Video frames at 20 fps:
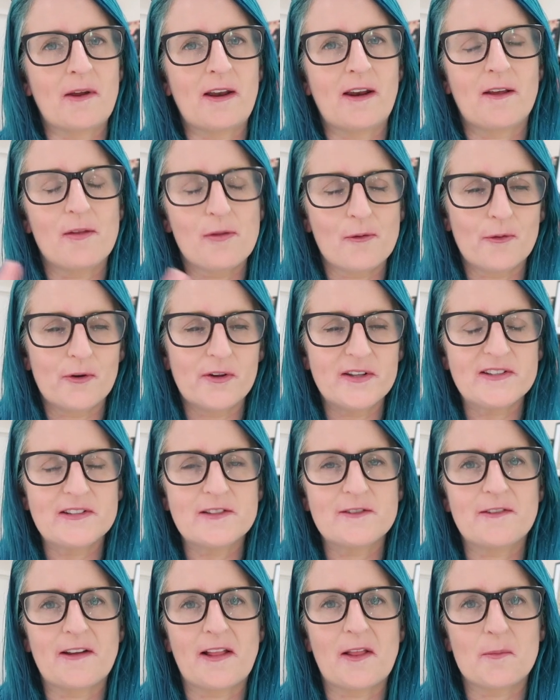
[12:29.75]
and I thought his
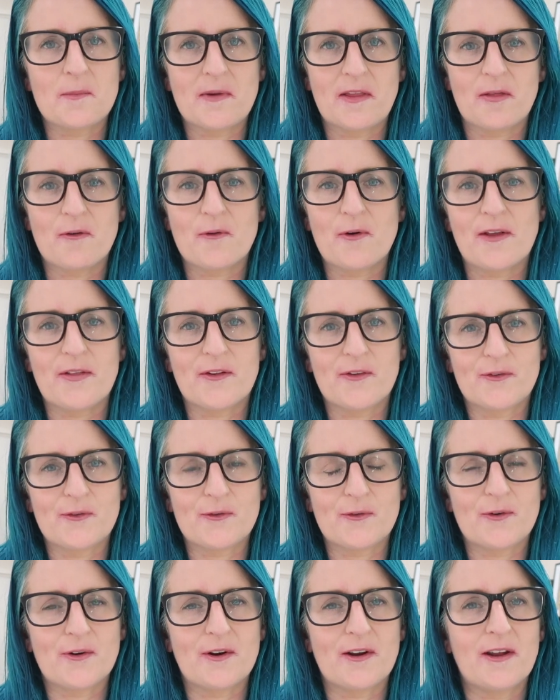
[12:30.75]
development throughout the
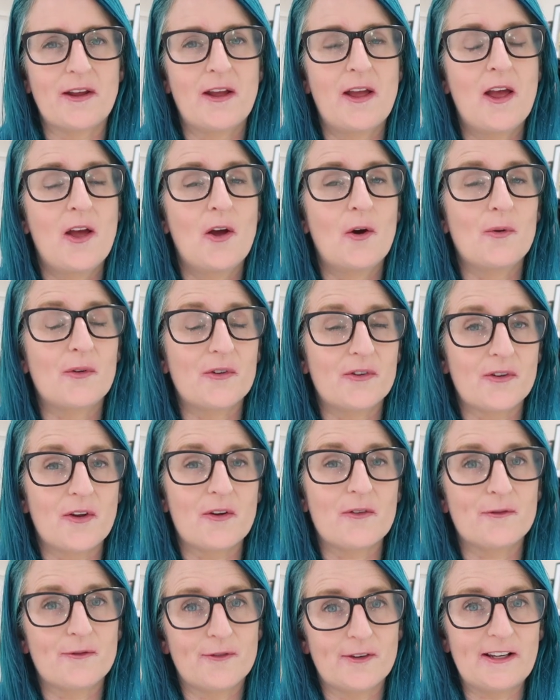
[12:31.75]
story was
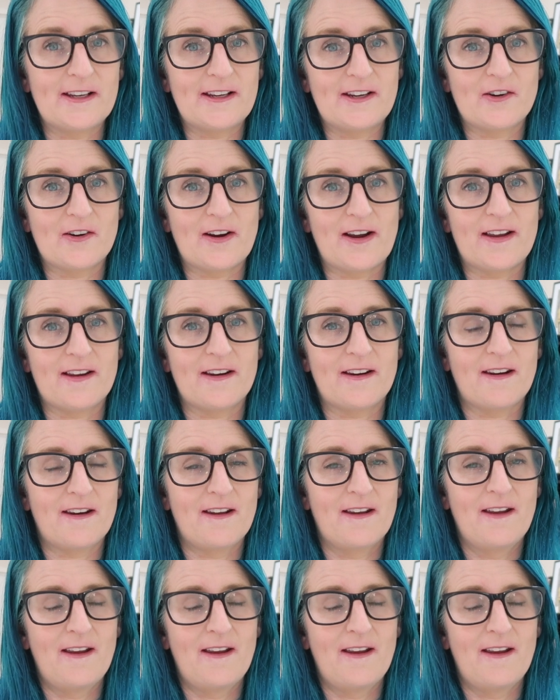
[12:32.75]
really great.